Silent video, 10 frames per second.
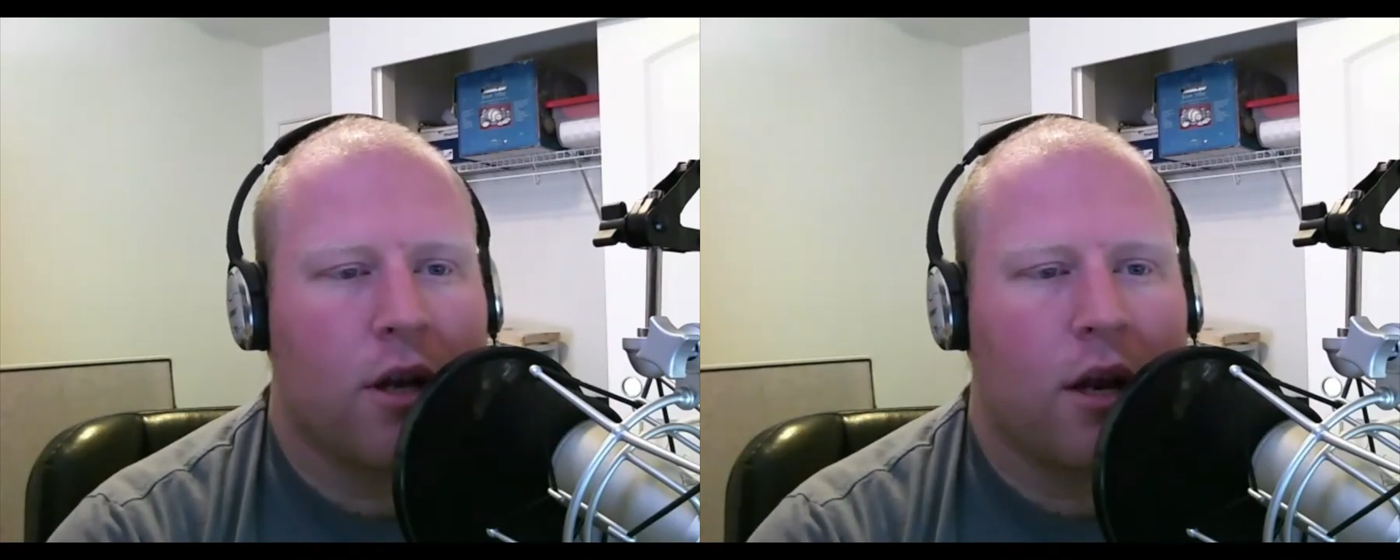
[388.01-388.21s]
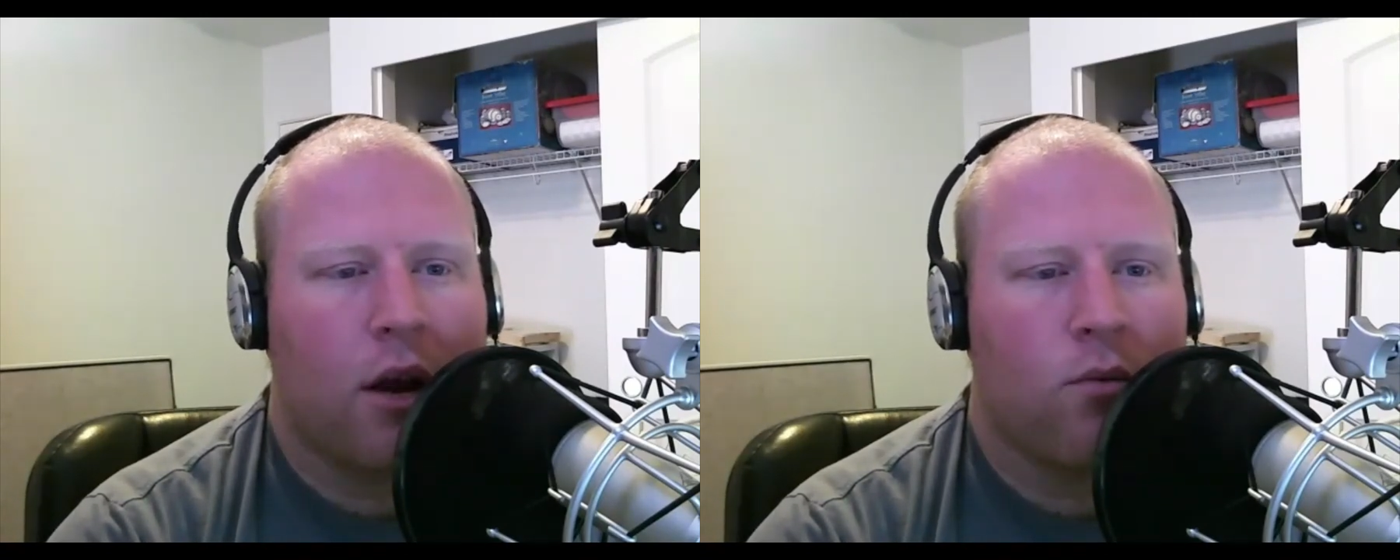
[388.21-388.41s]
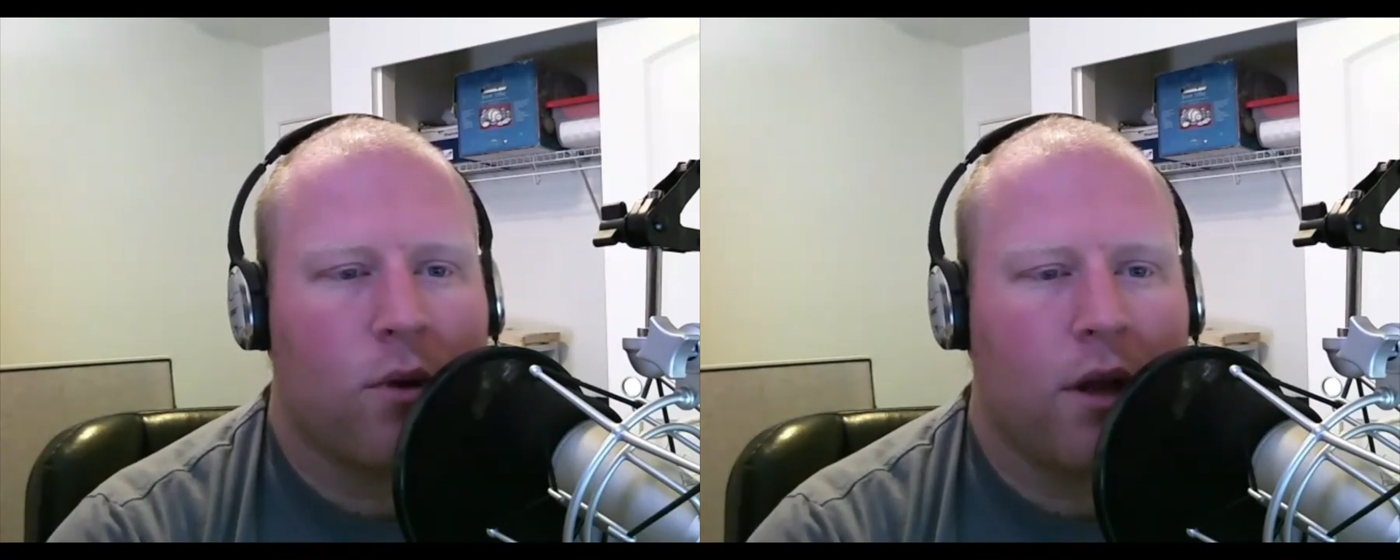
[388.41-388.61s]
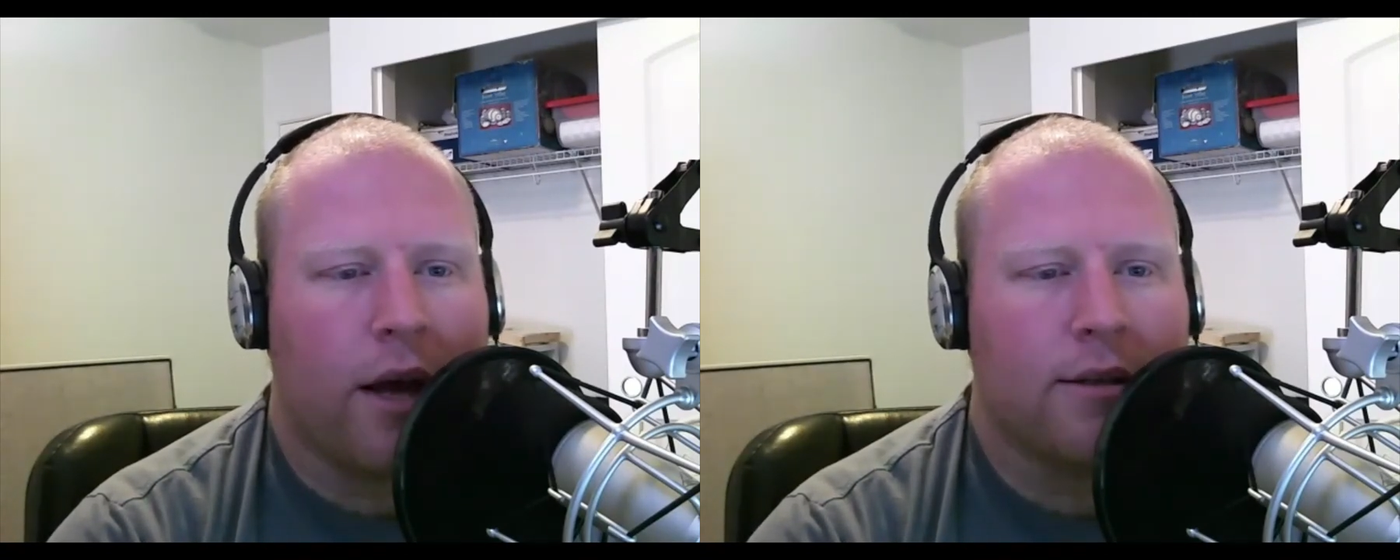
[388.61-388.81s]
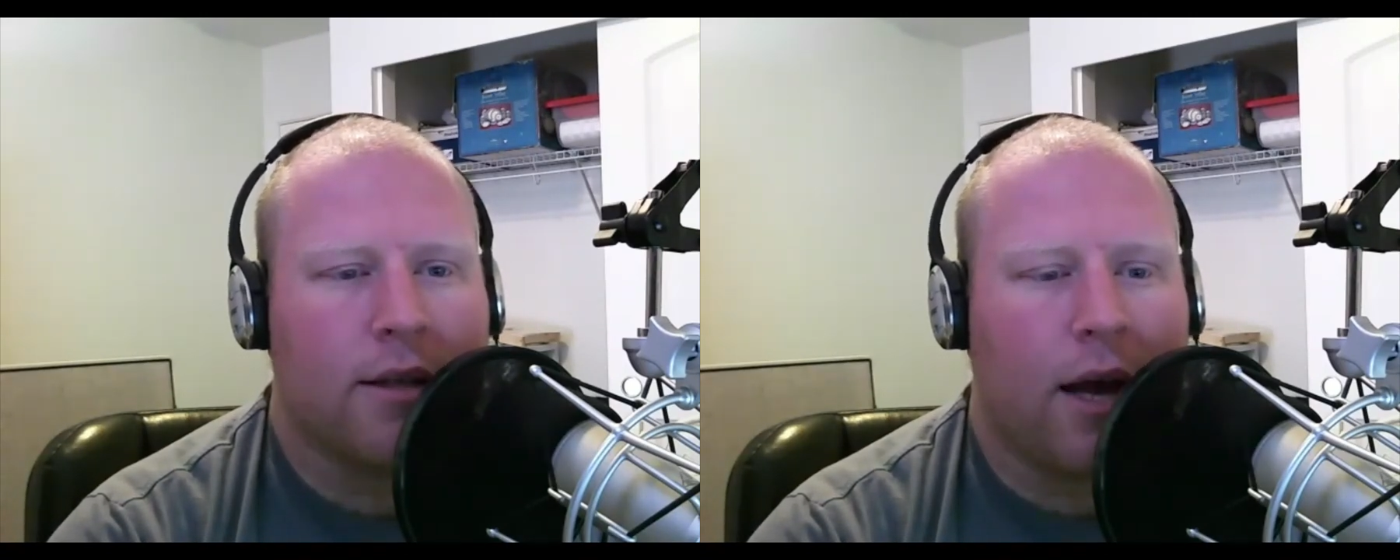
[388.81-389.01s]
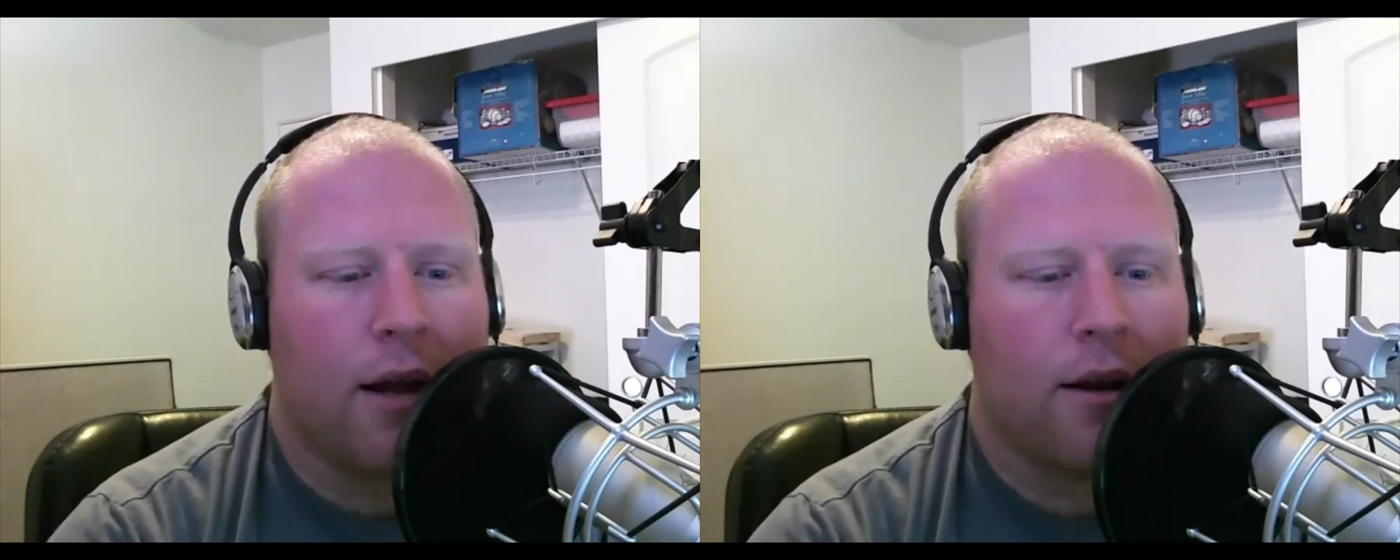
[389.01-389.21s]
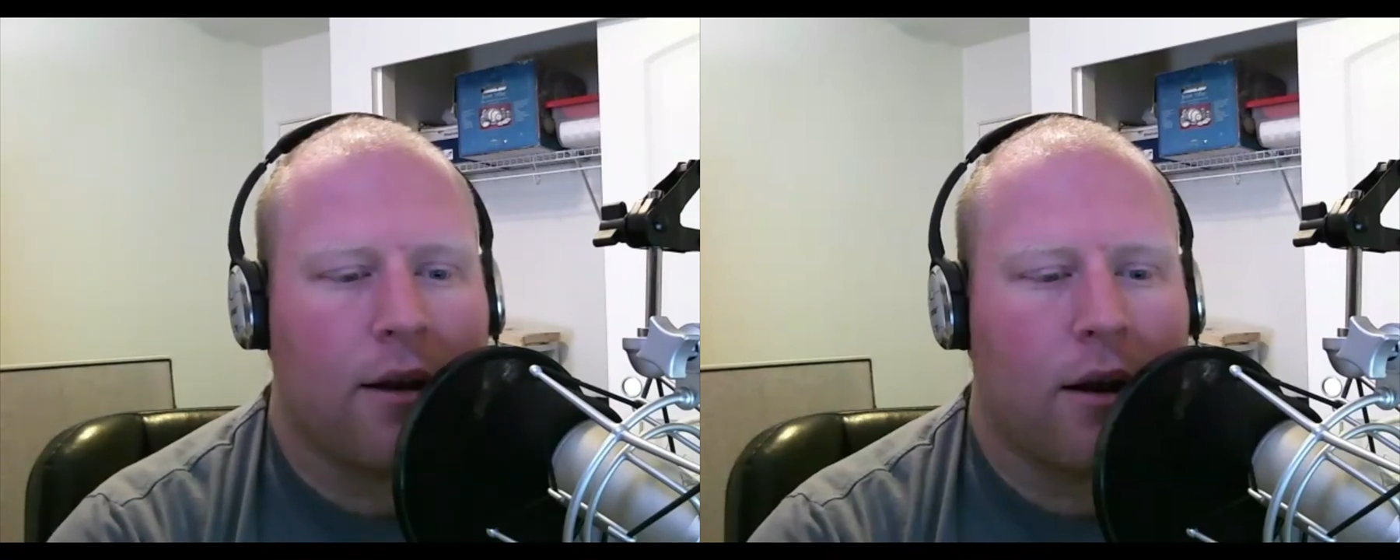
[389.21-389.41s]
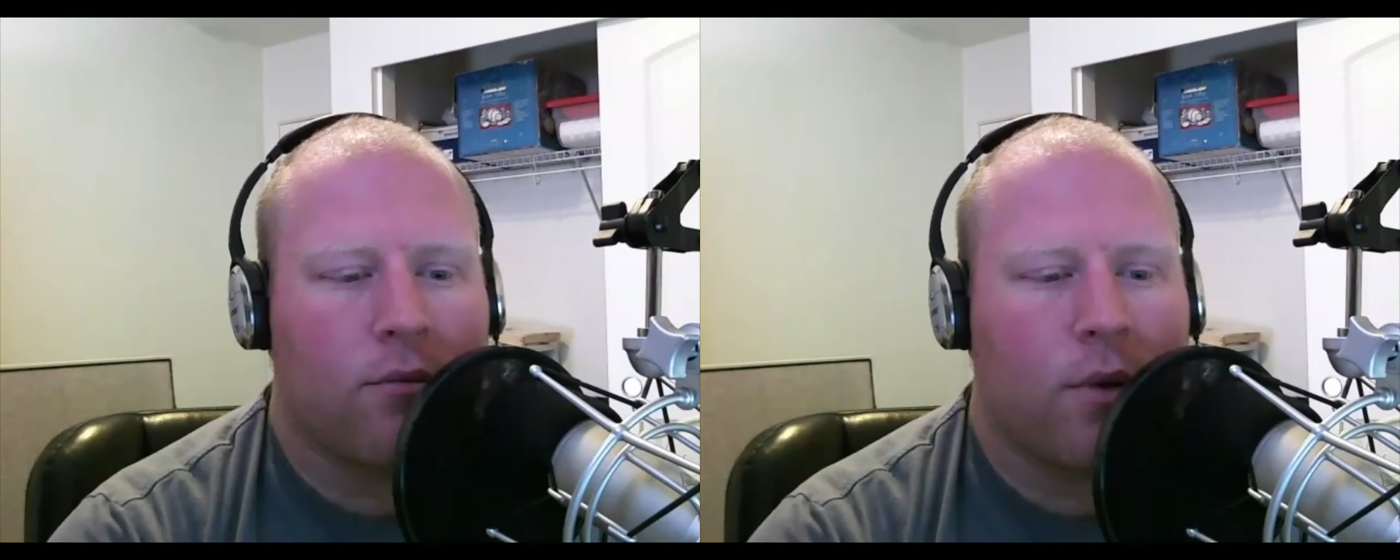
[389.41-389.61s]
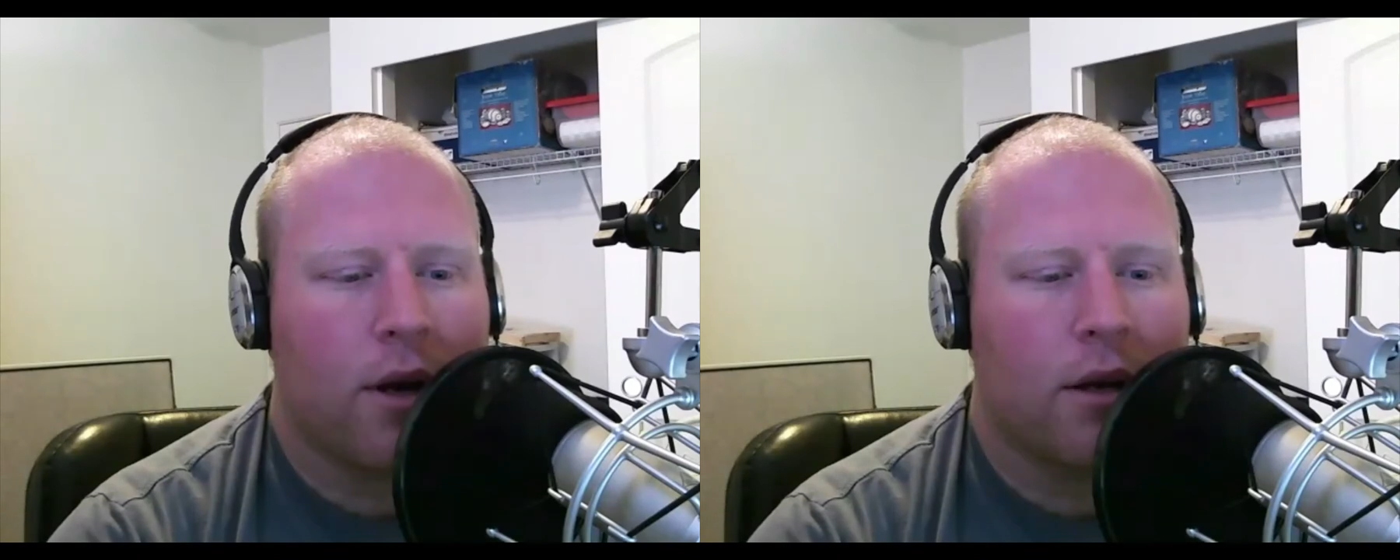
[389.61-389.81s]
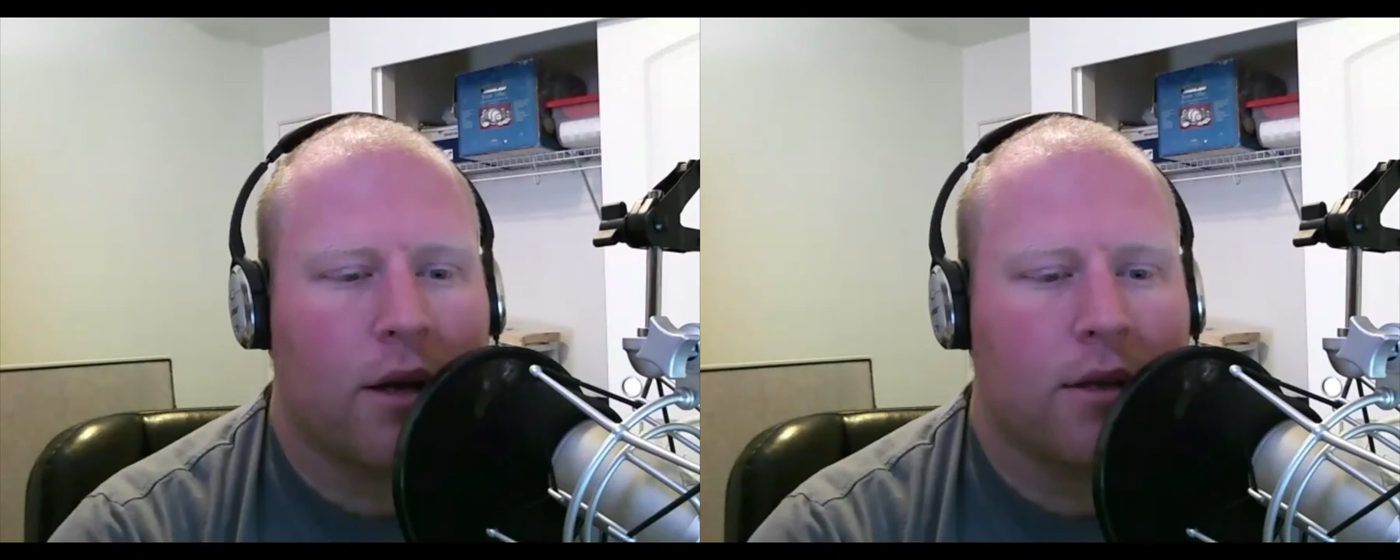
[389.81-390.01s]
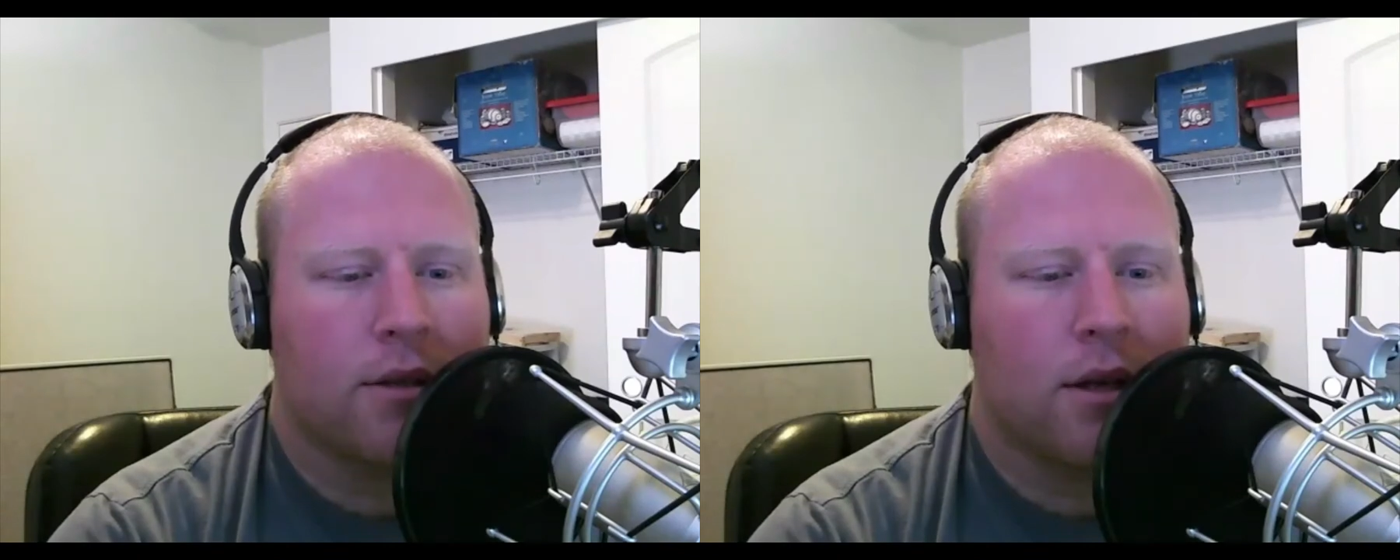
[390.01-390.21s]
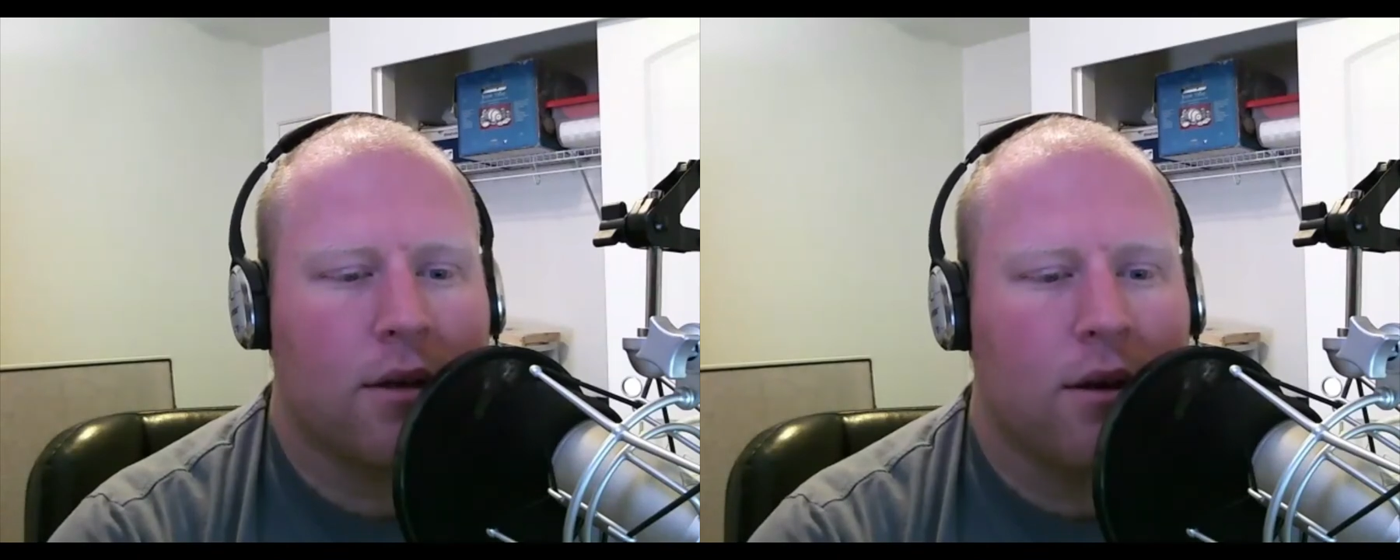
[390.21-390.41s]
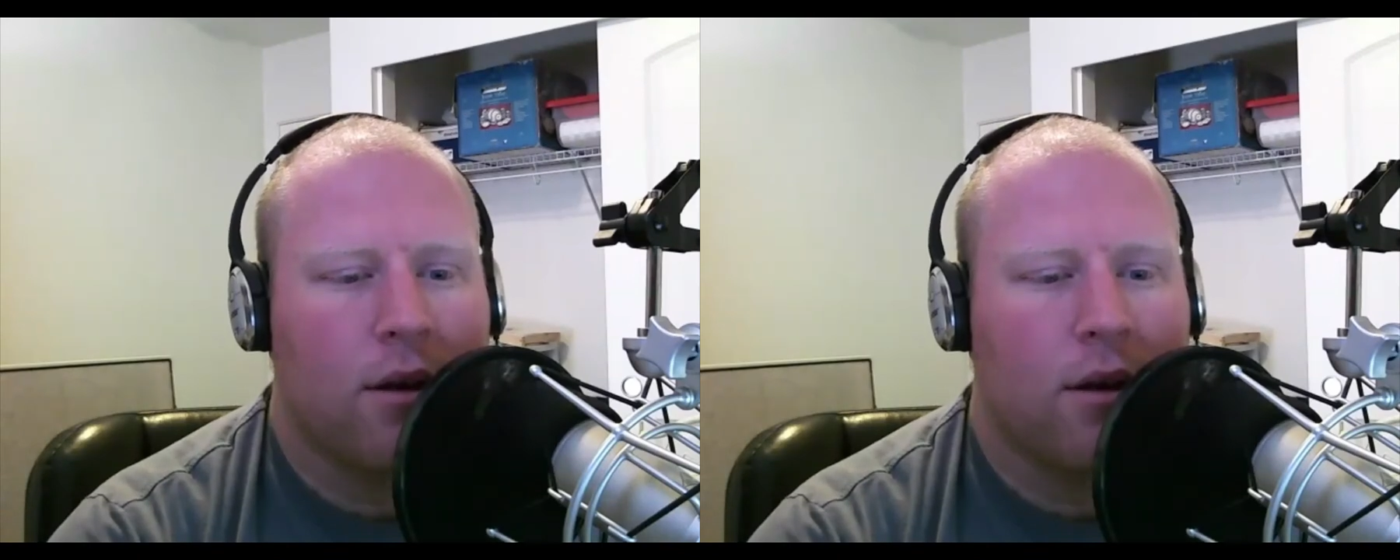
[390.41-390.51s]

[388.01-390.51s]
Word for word: and i realize that and i recognize that